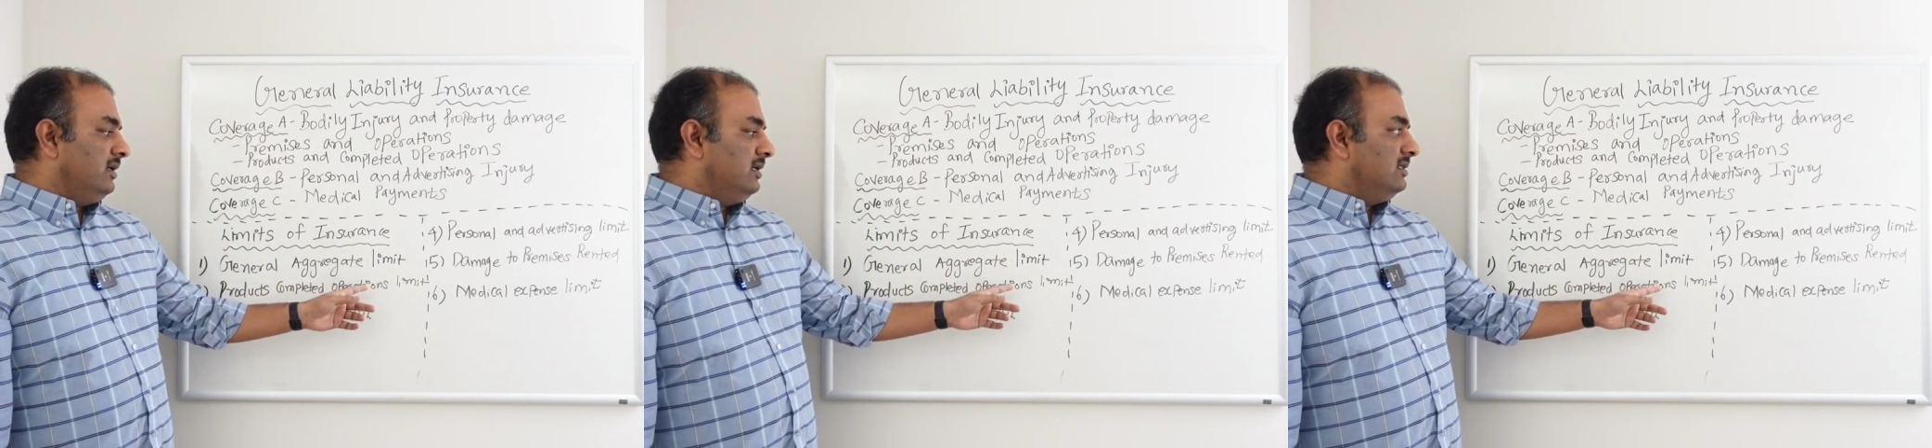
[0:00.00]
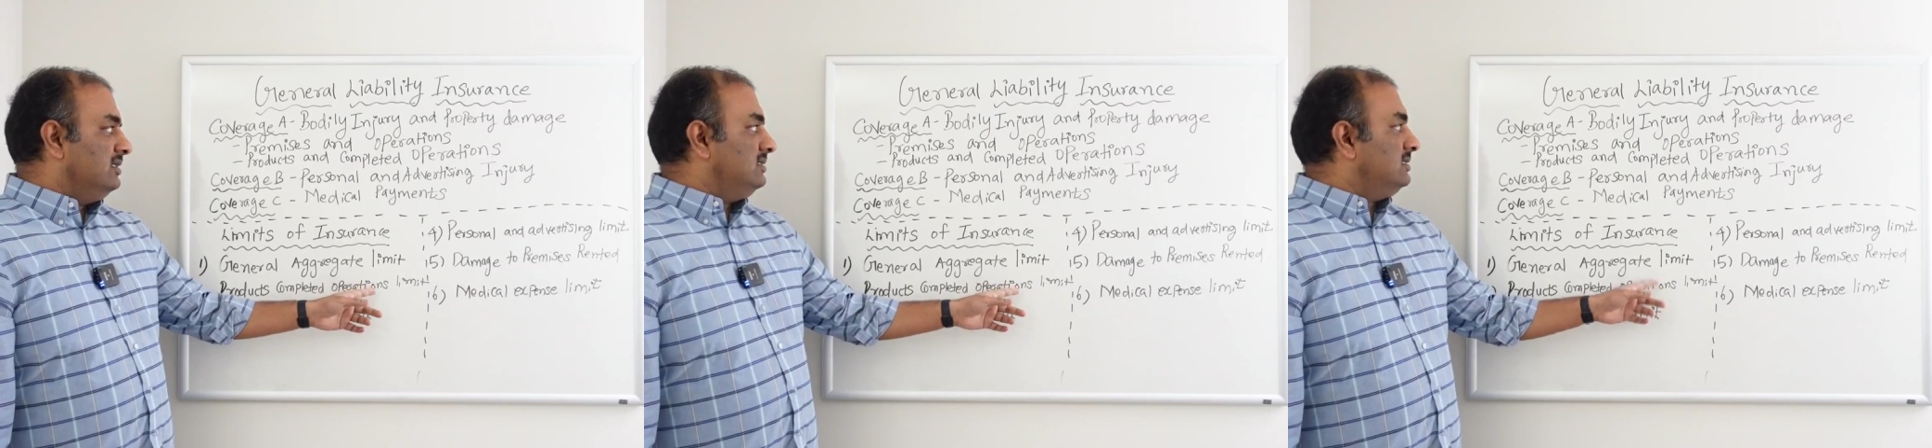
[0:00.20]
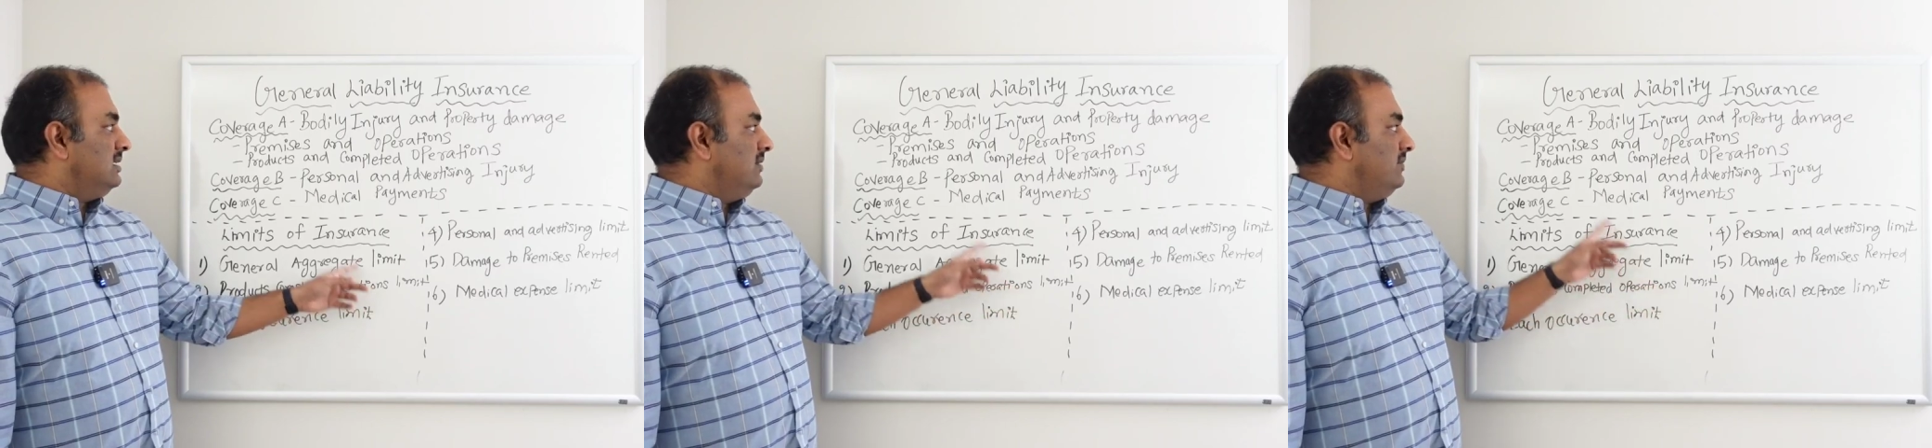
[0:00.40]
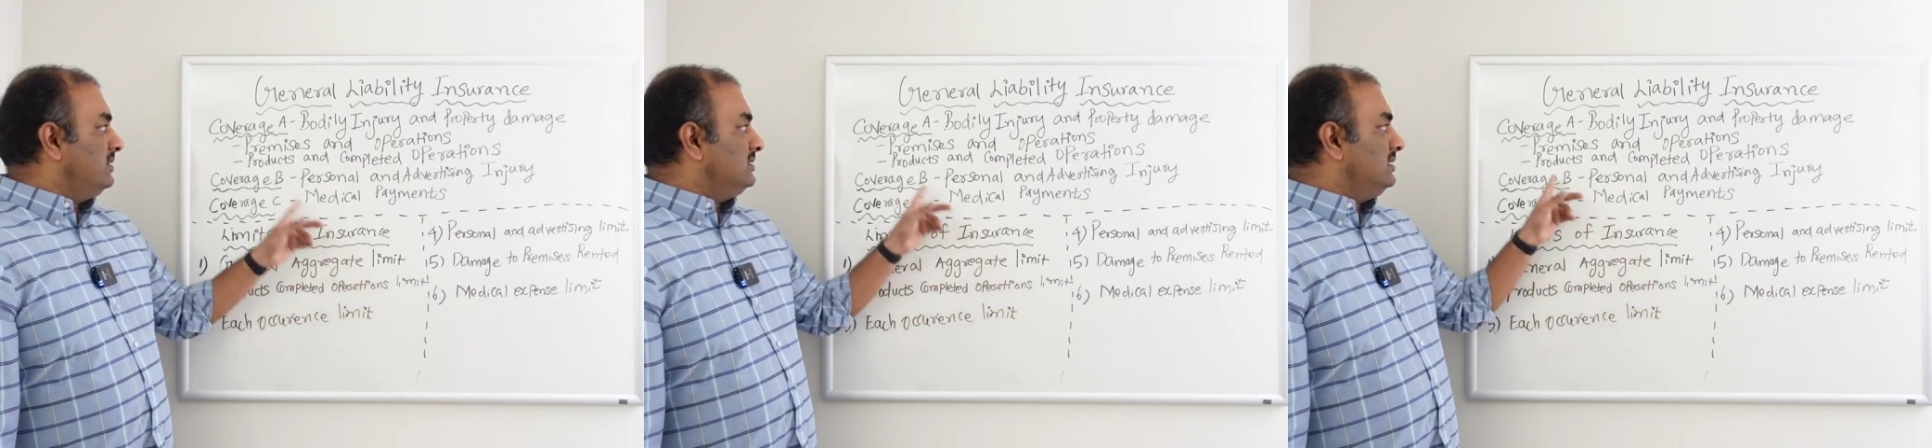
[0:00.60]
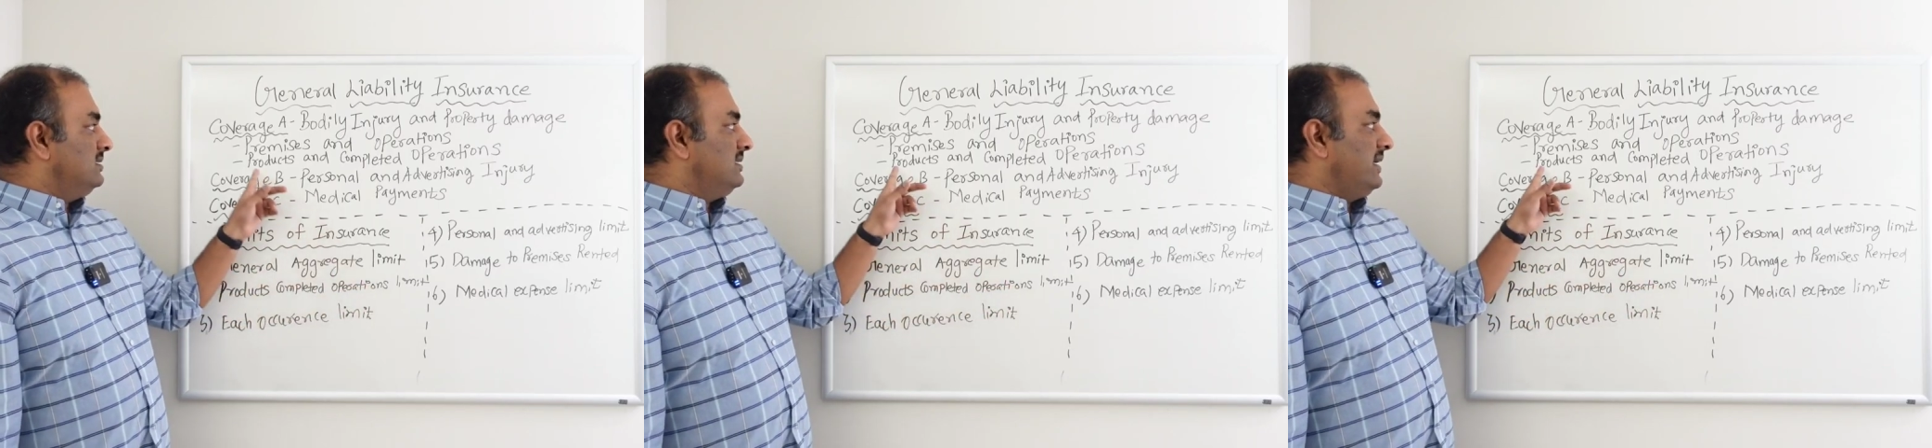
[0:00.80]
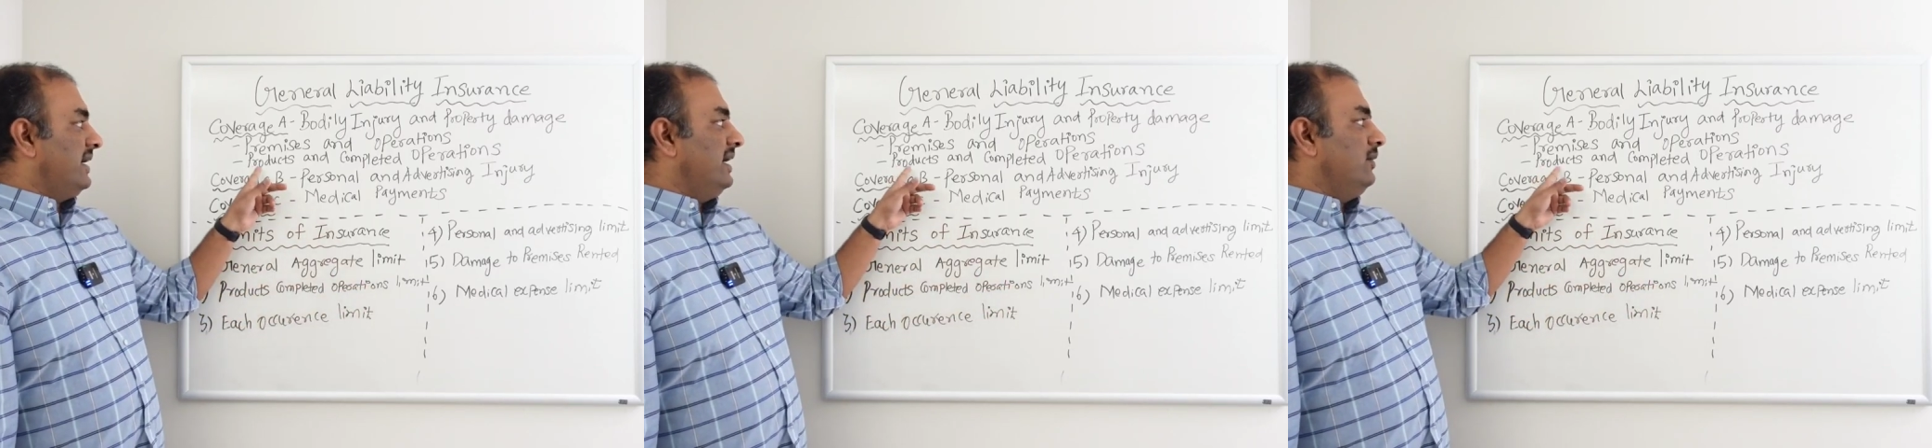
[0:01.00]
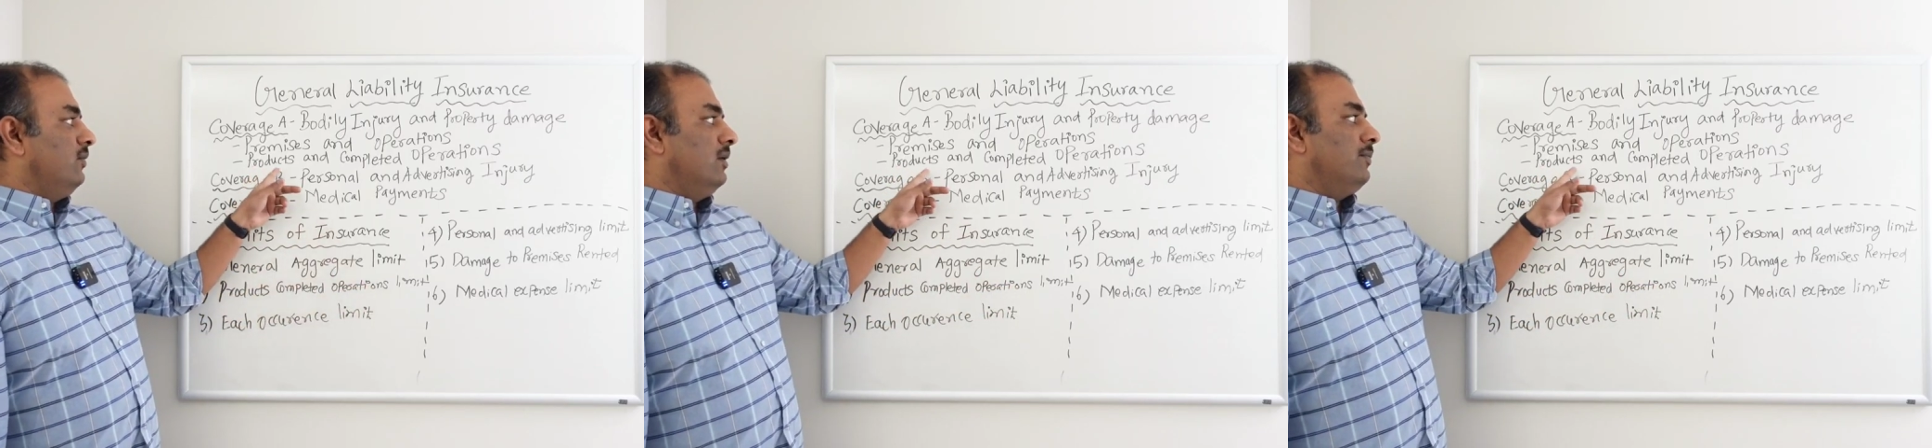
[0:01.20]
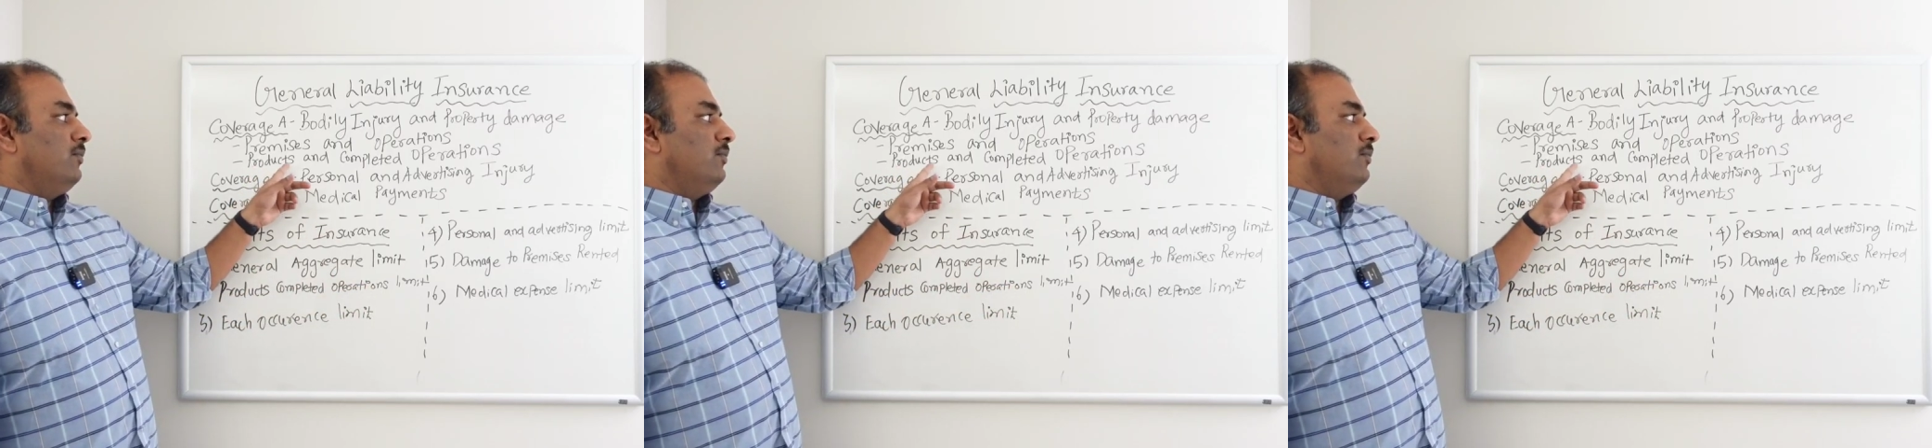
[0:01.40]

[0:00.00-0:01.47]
This covers the second one,